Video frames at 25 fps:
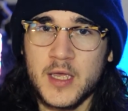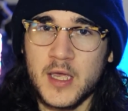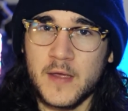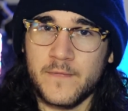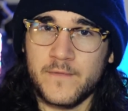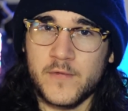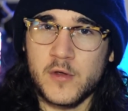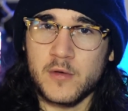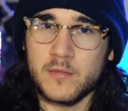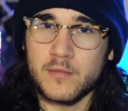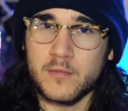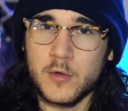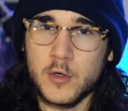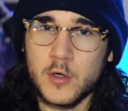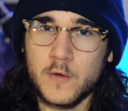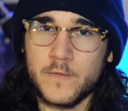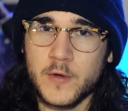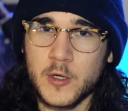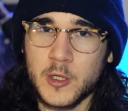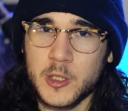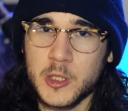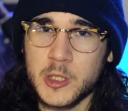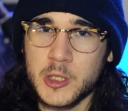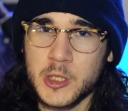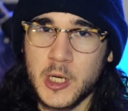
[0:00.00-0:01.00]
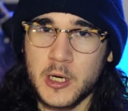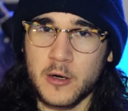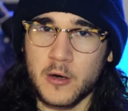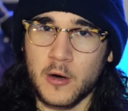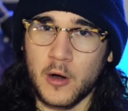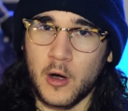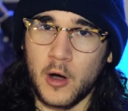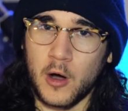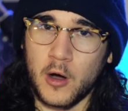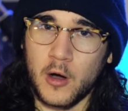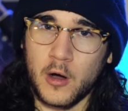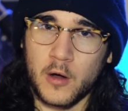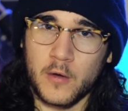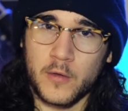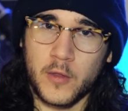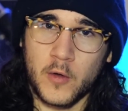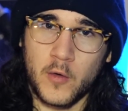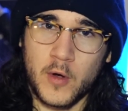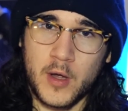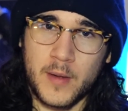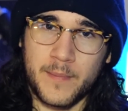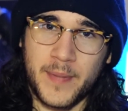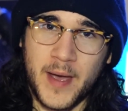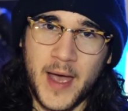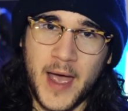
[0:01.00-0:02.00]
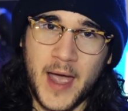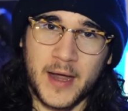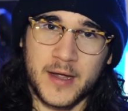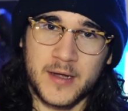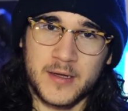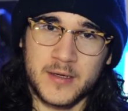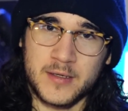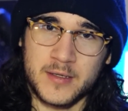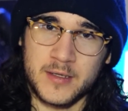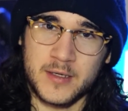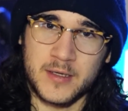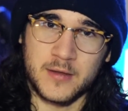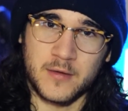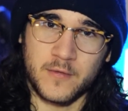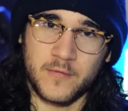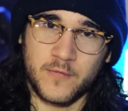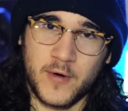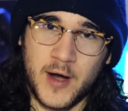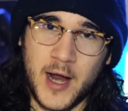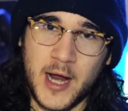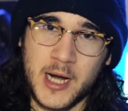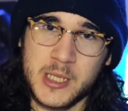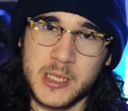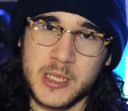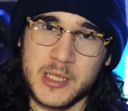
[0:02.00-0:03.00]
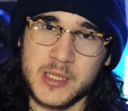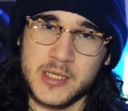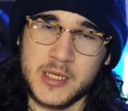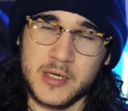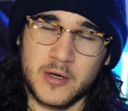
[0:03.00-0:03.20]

If you move your shutter all the way back in the fractions,